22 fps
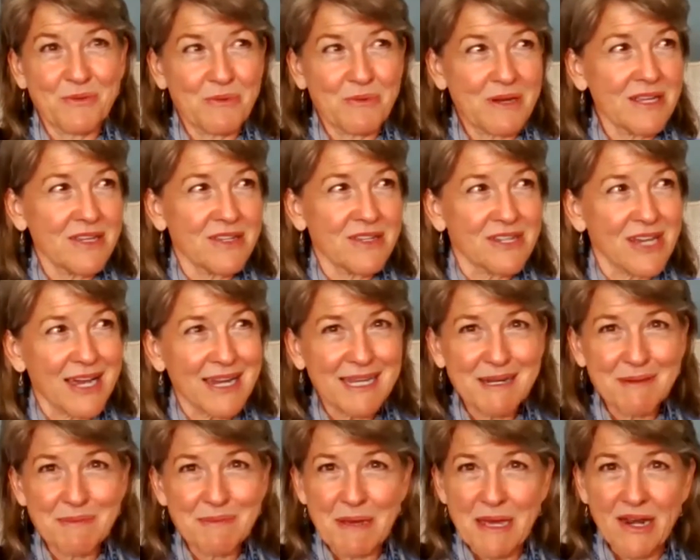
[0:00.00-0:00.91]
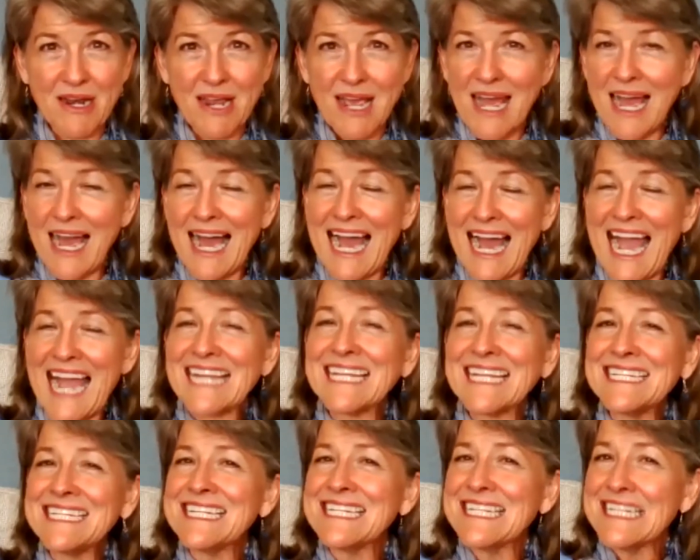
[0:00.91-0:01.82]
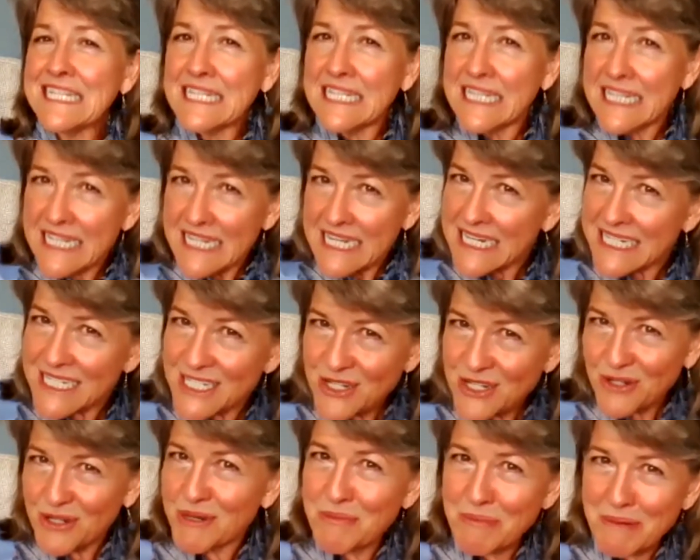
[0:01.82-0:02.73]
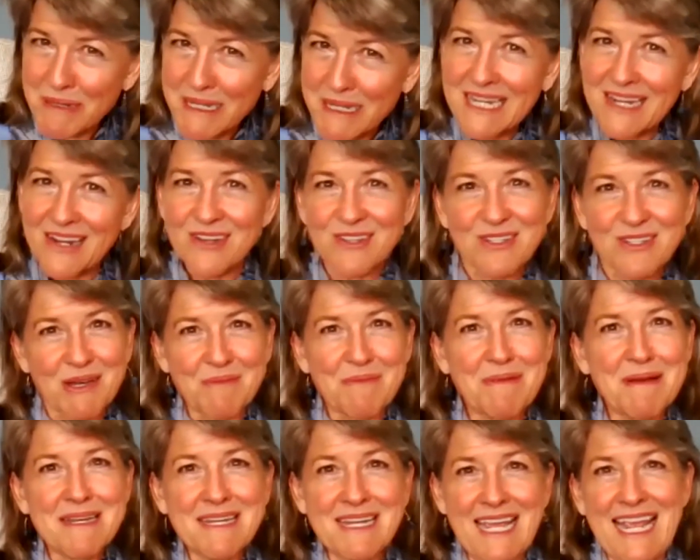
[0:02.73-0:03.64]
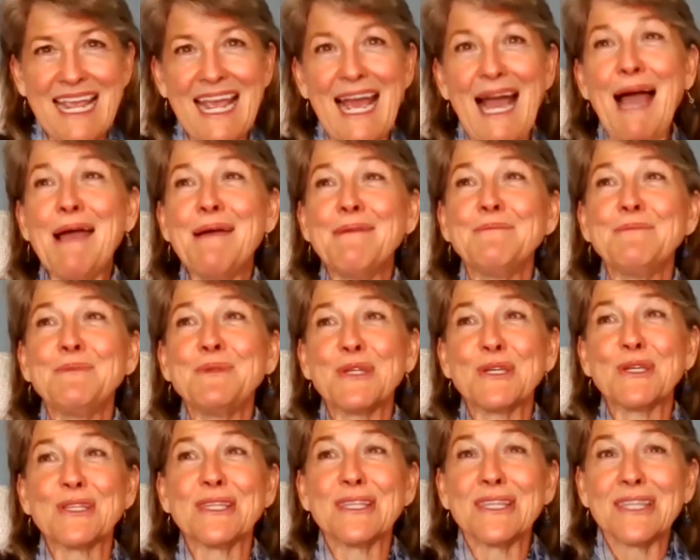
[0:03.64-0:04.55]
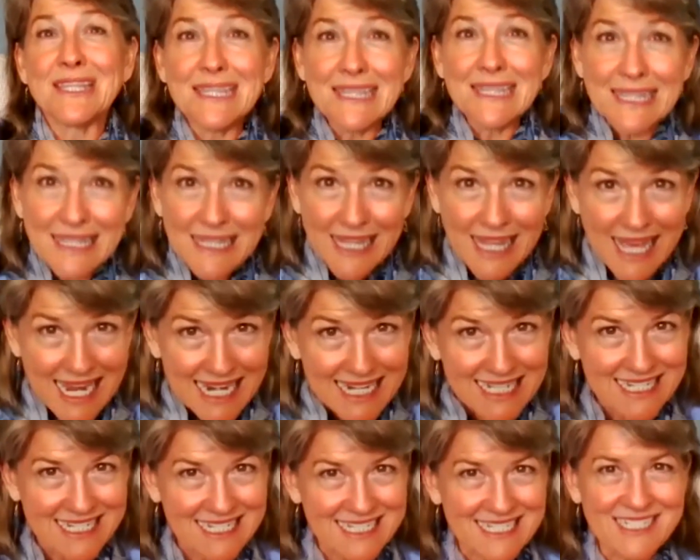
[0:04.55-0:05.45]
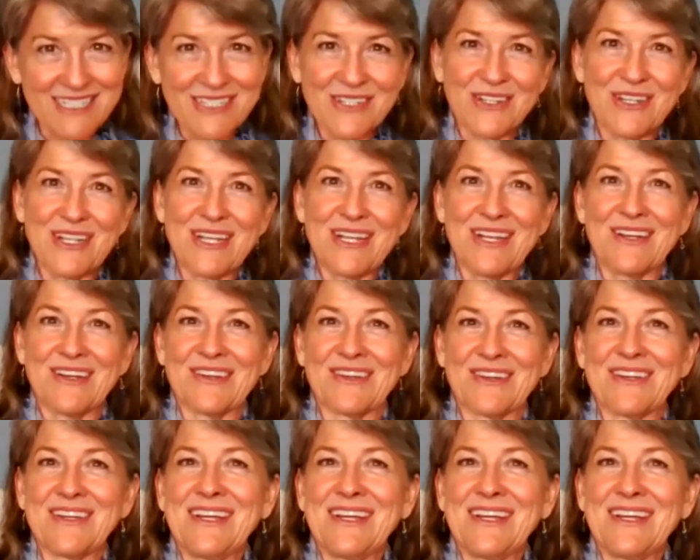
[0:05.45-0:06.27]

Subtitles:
What are you talking about? I didn't need you to be here till Monday. I'm delighted you're here.